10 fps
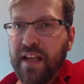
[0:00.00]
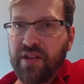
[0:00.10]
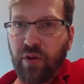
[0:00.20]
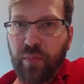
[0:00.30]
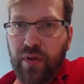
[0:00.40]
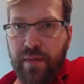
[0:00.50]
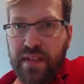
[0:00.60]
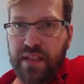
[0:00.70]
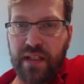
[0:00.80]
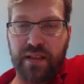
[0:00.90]
Since these are
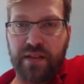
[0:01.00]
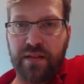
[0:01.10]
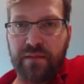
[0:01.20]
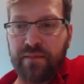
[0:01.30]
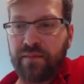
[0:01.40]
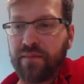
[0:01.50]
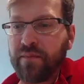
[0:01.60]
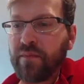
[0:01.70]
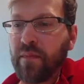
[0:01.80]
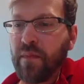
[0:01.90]
premises,
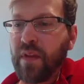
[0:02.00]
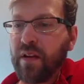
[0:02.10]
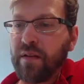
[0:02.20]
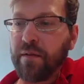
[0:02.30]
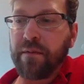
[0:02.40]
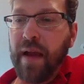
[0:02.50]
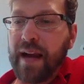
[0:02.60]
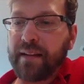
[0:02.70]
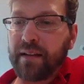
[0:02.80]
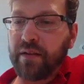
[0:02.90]

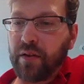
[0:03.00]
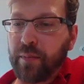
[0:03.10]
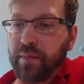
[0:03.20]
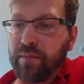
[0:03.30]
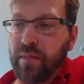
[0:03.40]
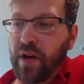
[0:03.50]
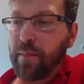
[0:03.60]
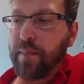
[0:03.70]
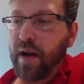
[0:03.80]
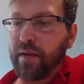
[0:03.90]
the fact that they're
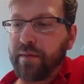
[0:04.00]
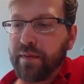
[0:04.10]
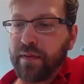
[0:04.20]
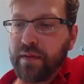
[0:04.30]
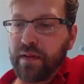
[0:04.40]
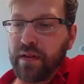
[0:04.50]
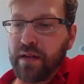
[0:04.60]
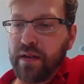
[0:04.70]
above